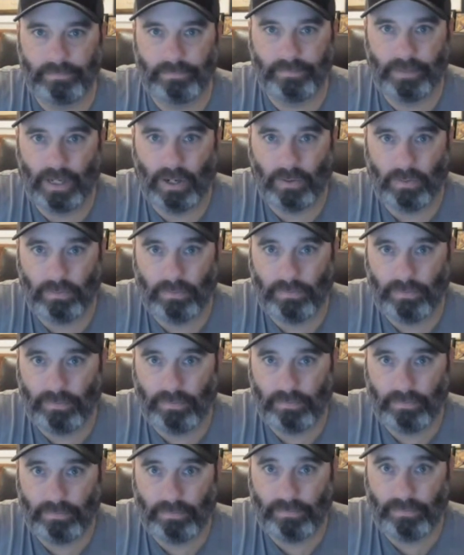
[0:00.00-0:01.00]
you know,
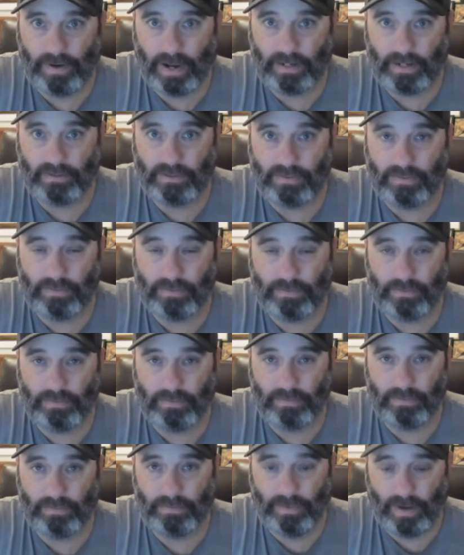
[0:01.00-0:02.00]
finds
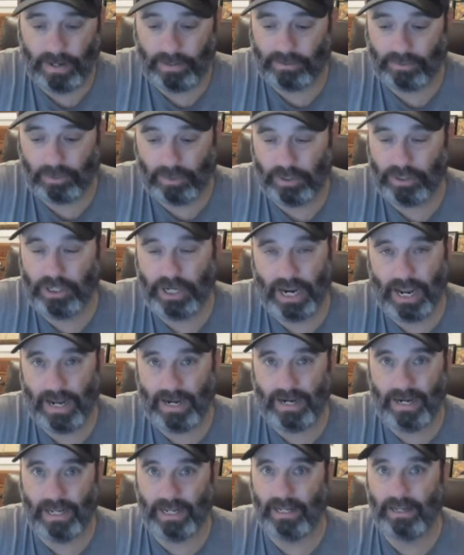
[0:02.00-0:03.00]

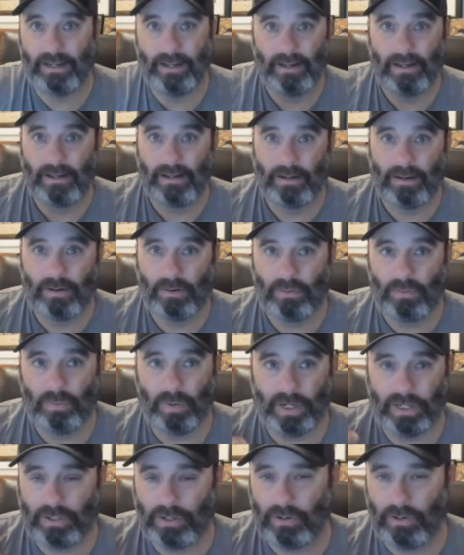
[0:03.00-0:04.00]
Christianity,
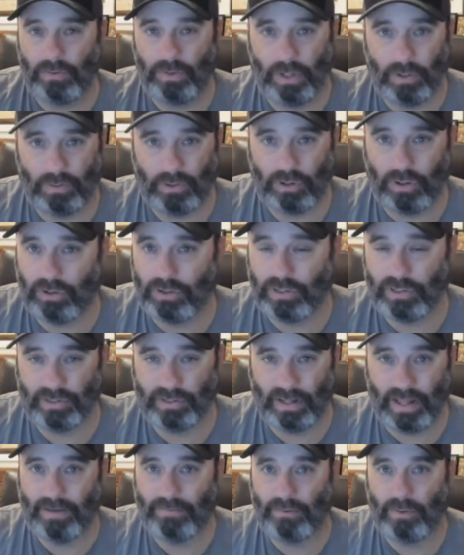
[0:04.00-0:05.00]
turns his
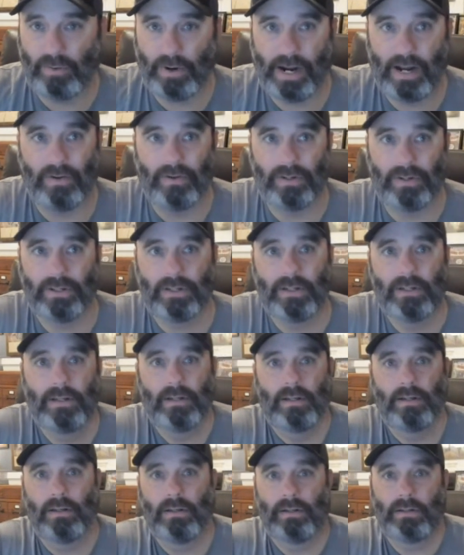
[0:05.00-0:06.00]
life around,
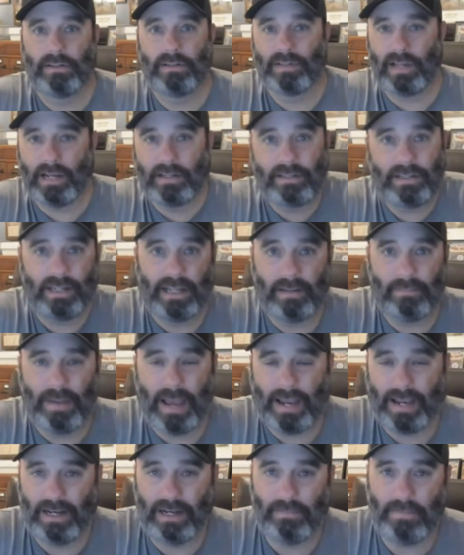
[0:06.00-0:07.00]
decides to get
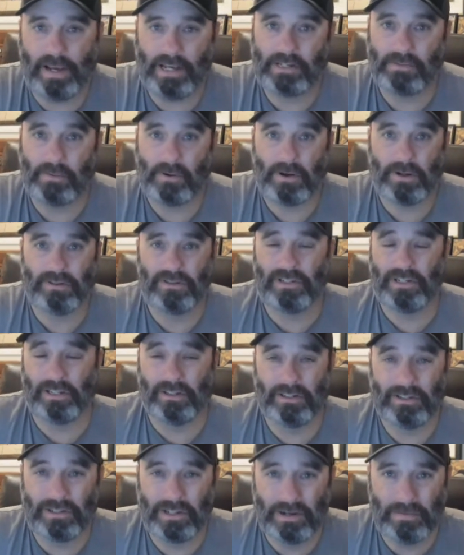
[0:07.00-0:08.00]
back into baseball,
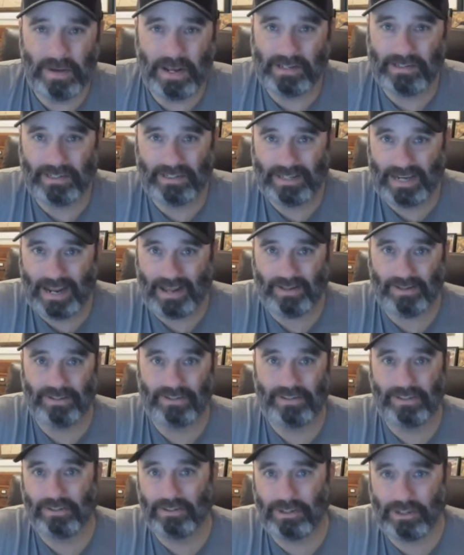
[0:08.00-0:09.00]
still is an amazing talent,
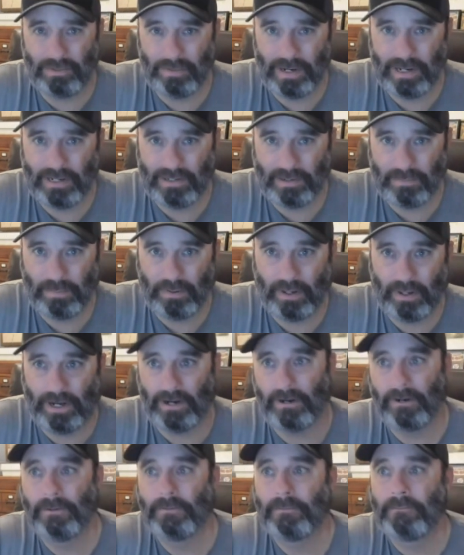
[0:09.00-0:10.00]
still is an amazing
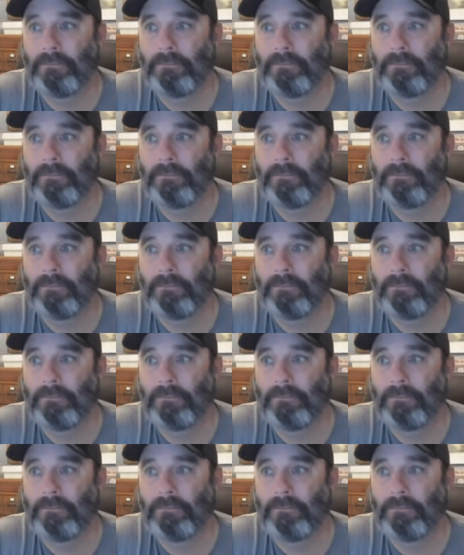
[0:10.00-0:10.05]
player,